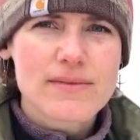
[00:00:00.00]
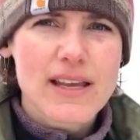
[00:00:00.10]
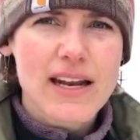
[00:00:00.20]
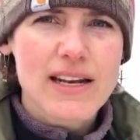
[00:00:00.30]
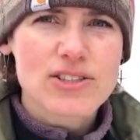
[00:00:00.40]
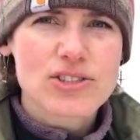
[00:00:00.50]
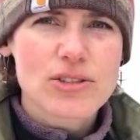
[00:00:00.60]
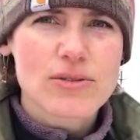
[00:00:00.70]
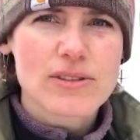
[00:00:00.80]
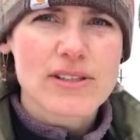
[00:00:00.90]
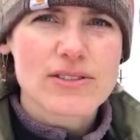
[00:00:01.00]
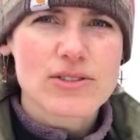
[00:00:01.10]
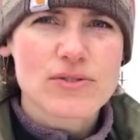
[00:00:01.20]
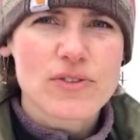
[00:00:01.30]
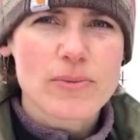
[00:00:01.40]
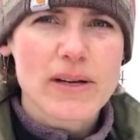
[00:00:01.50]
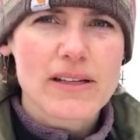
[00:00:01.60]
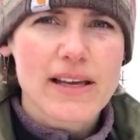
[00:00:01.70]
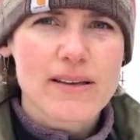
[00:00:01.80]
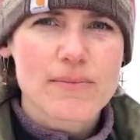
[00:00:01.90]
Can I show little dude for a
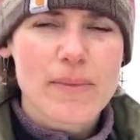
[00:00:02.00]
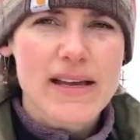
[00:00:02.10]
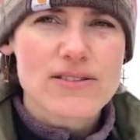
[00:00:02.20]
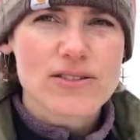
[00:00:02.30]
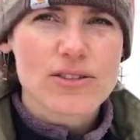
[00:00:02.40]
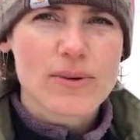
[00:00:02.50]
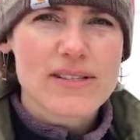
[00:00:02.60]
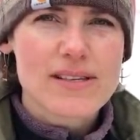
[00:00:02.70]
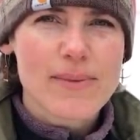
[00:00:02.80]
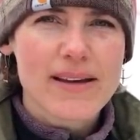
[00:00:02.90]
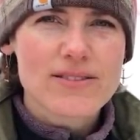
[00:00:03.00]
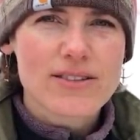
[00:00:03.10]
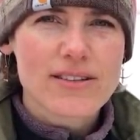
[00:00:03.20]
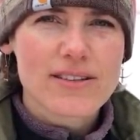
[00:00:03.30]
minute? Like Manzer, you want to see Manzer?